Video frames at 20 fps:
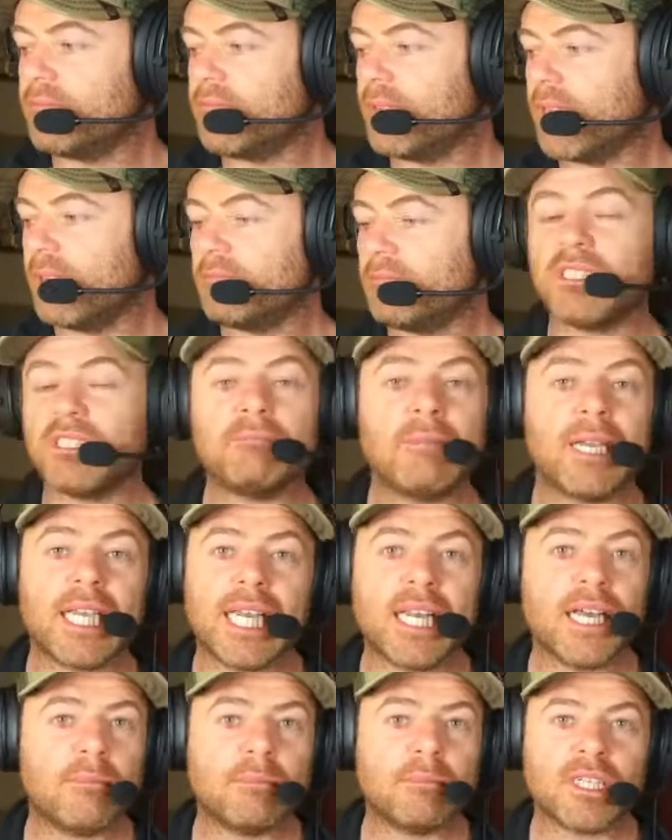just
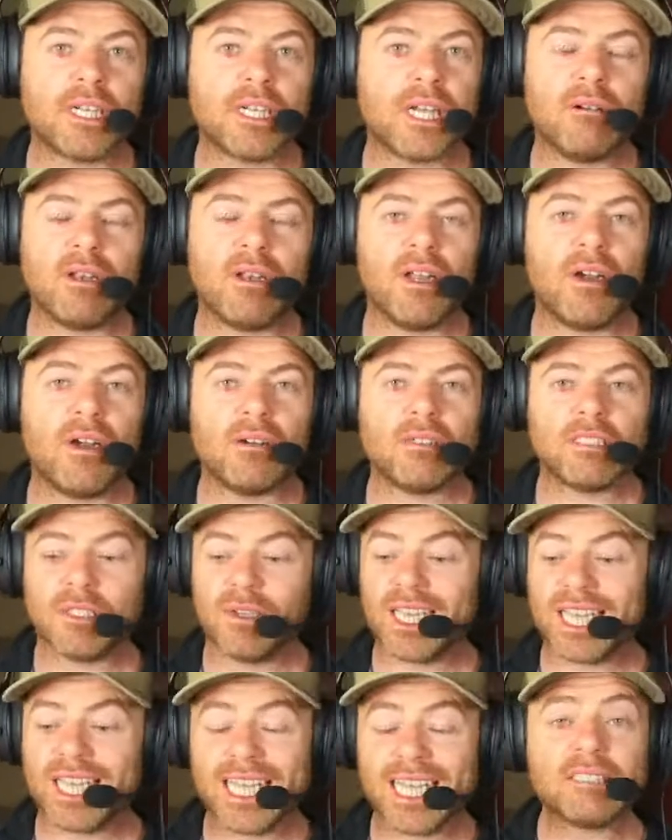making it up as I go along. So
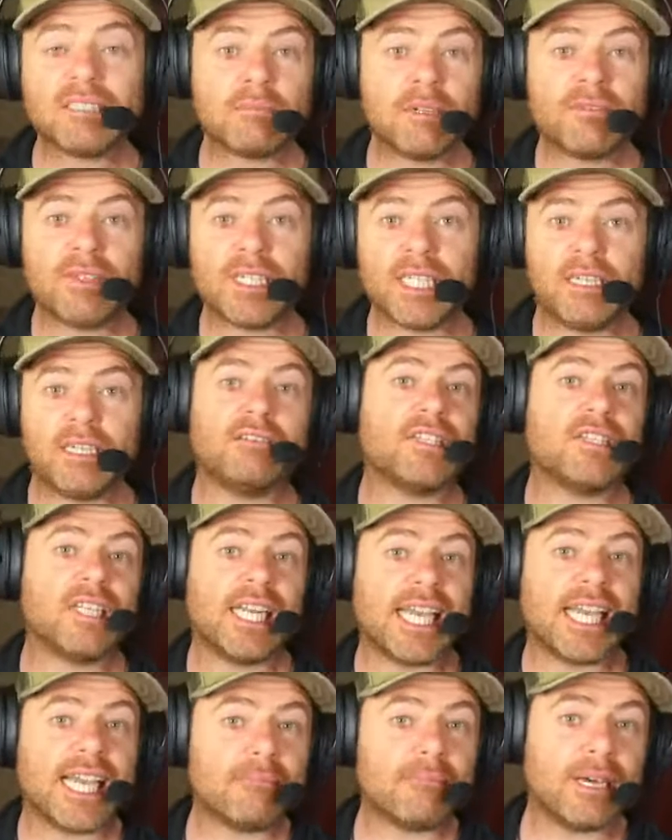I guess my videos are going
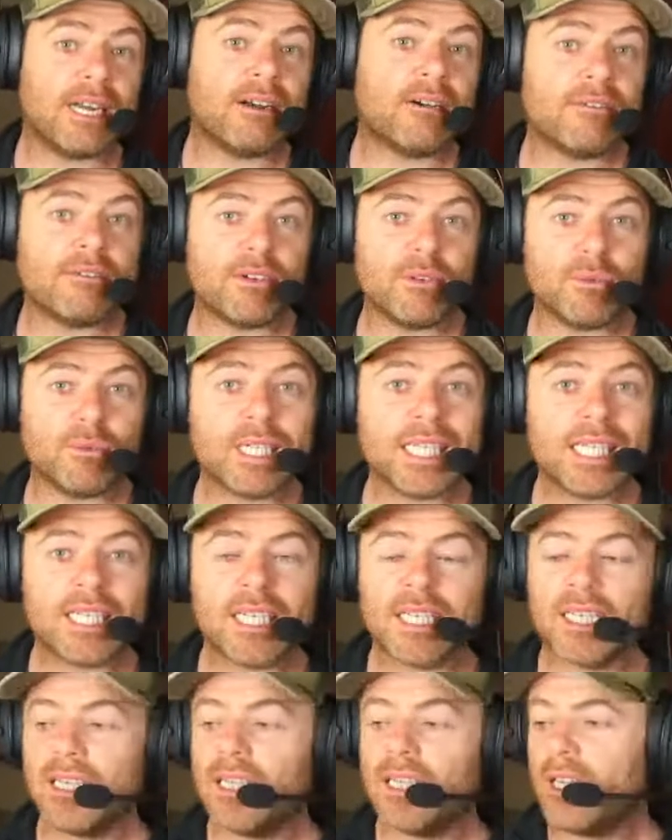to get better every
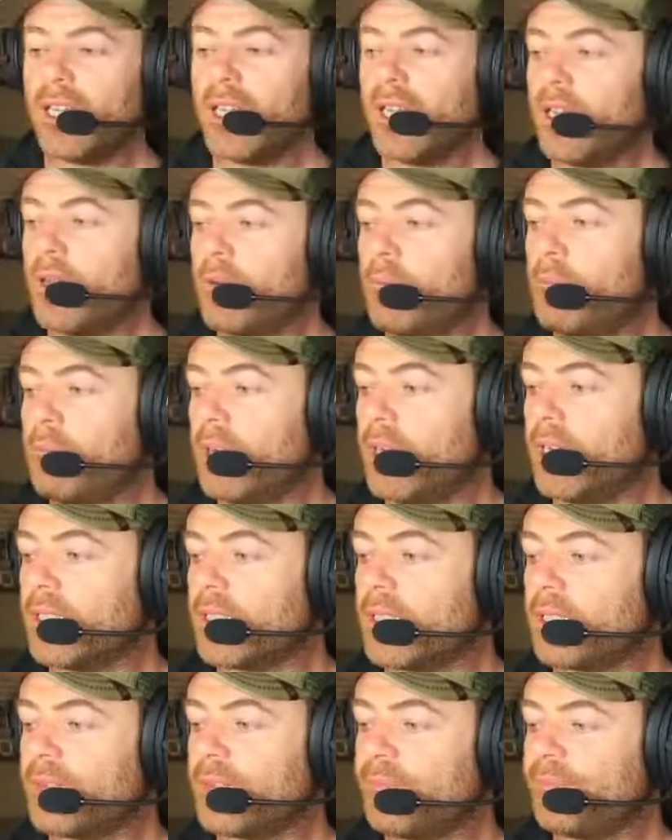week.
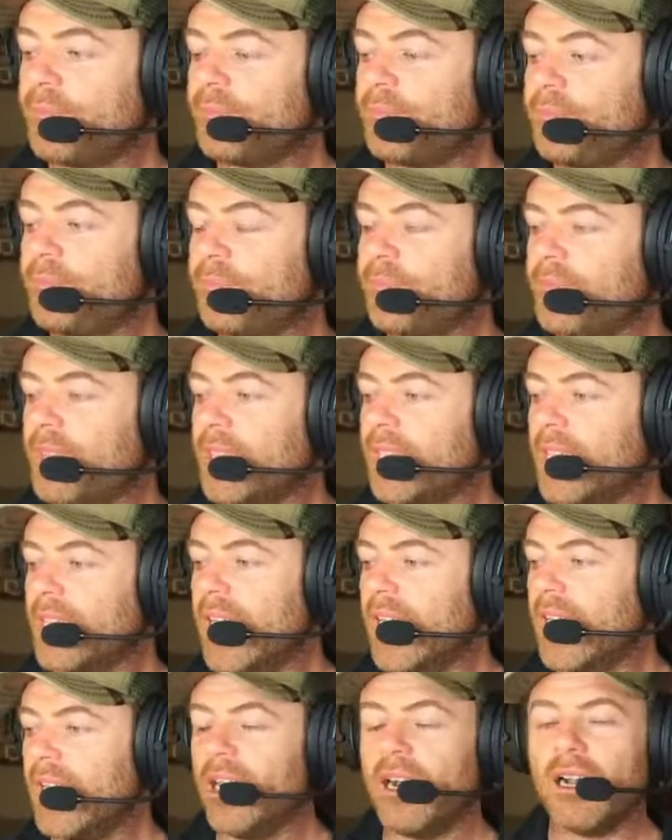But
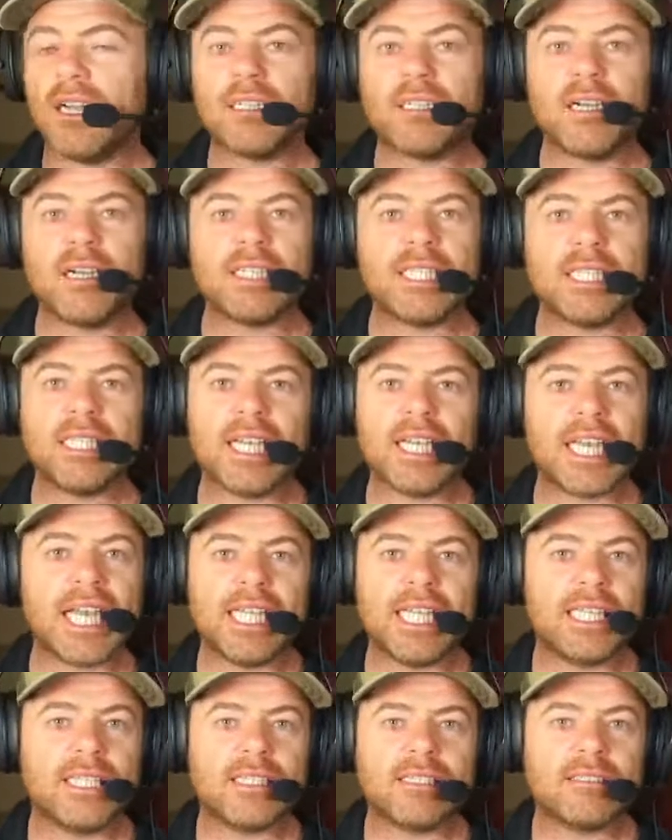yeah, I didn't get
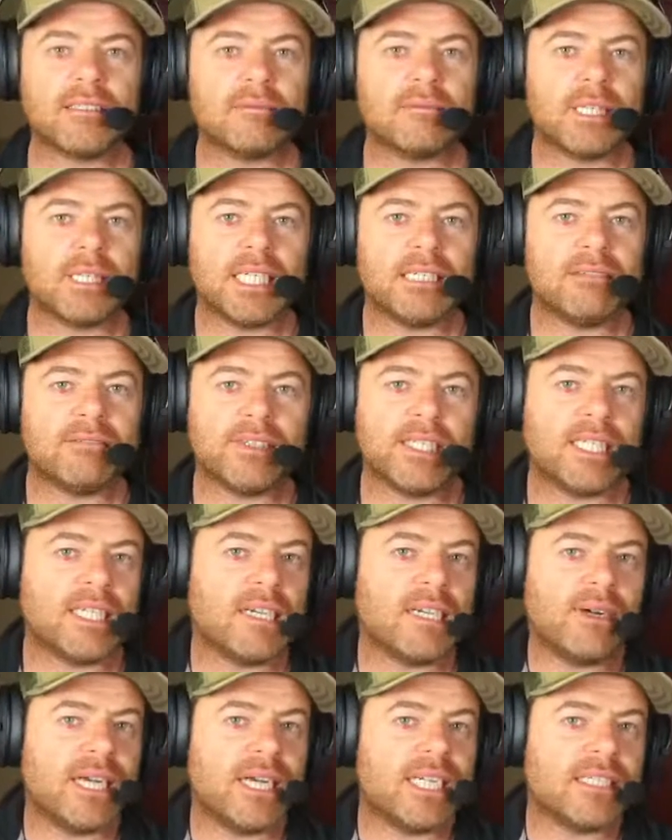in this to be a
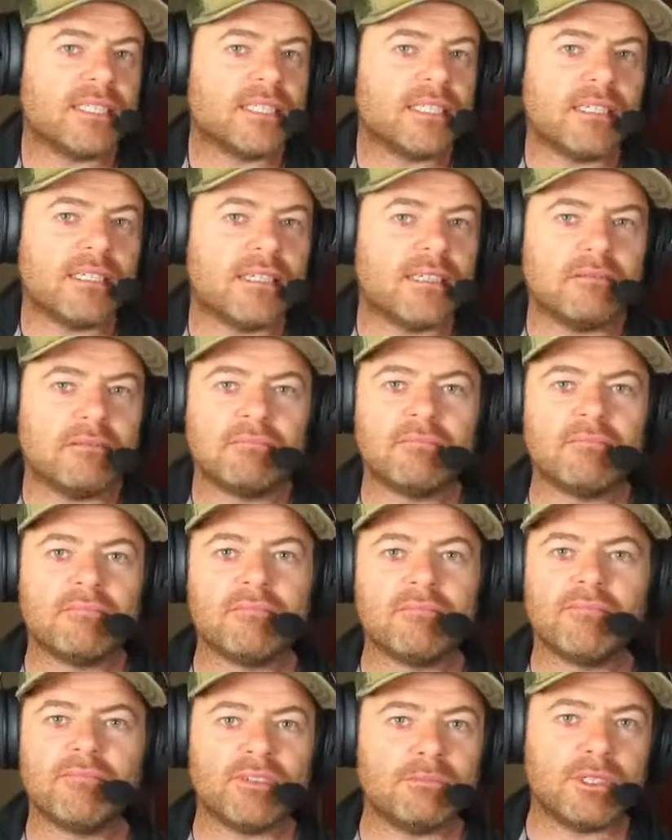video editor
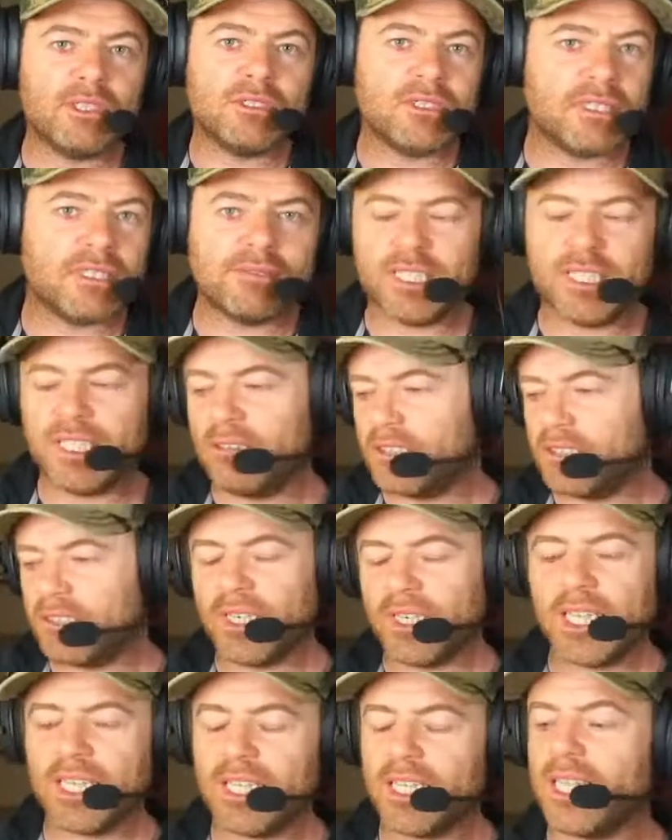for music videos or
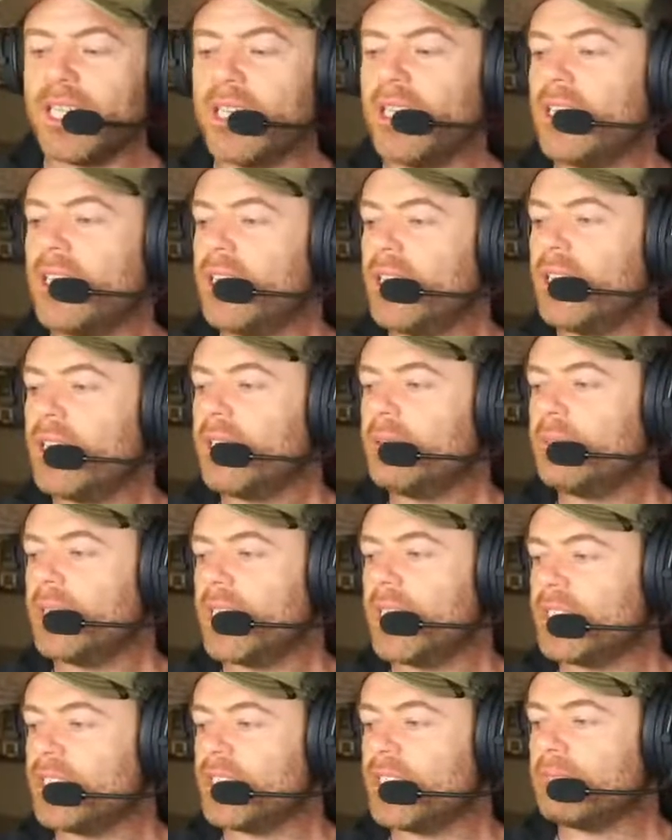anything. But
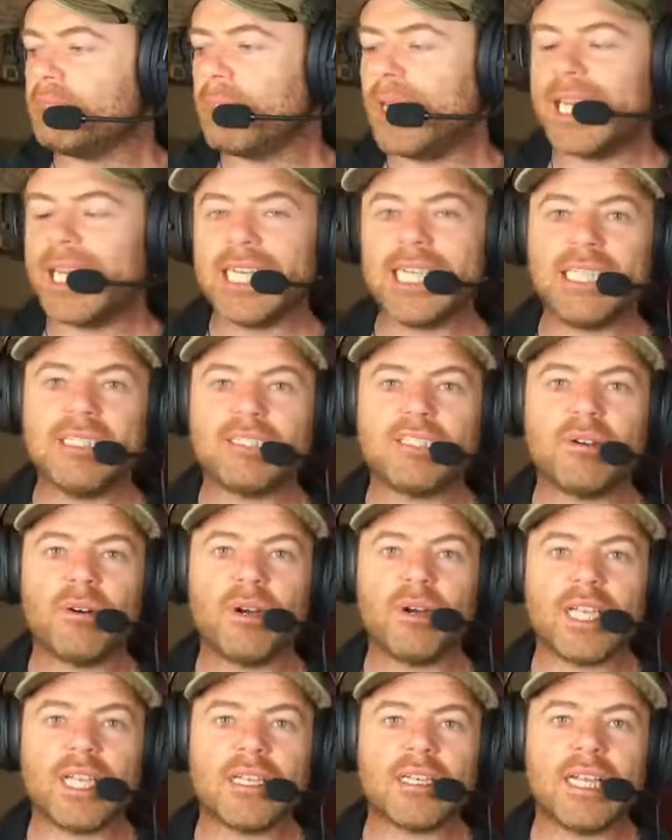it's just mainly so
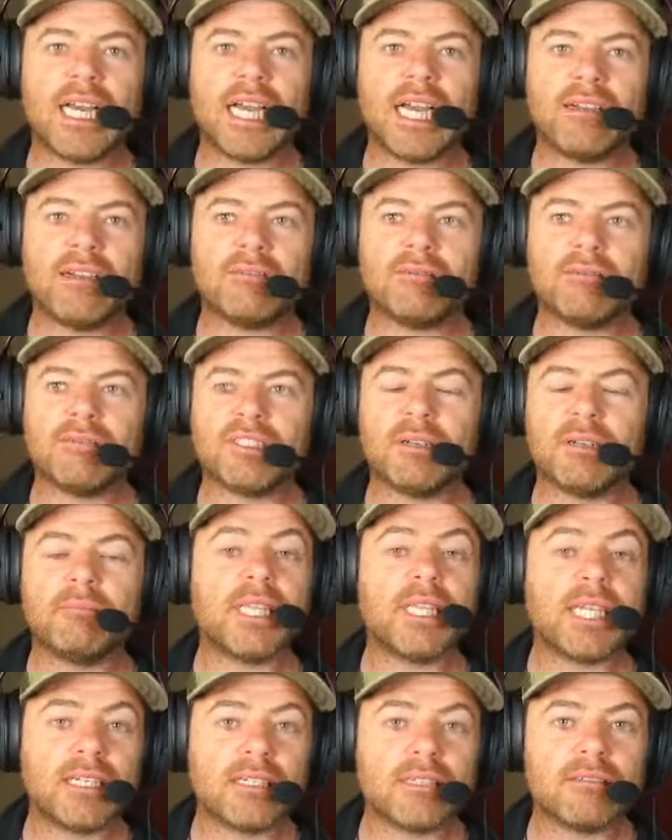I can have
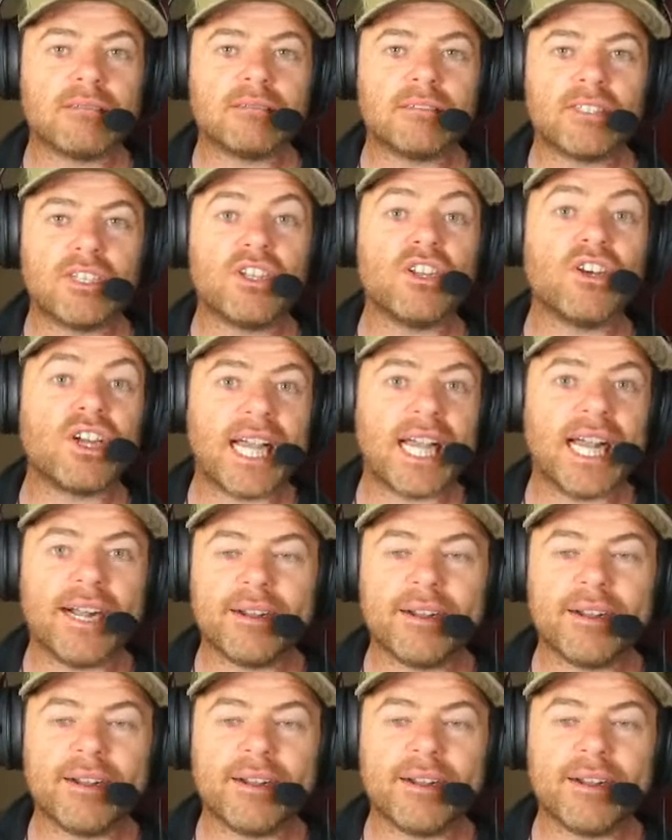something to look at.